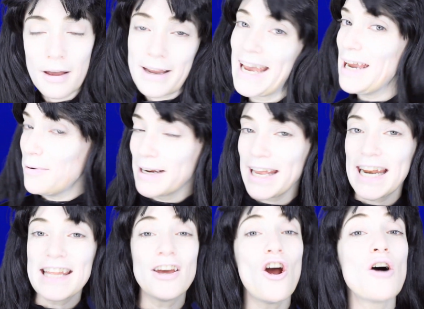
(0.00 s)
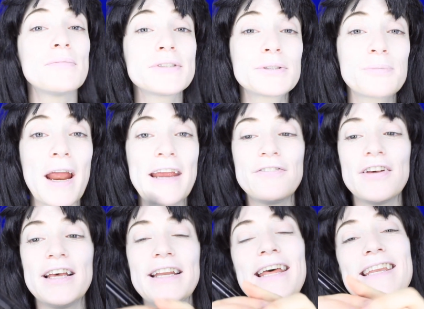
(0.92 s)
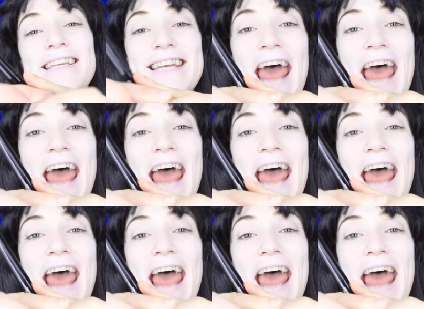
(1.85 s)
Okay, we're getting there, almost Raven.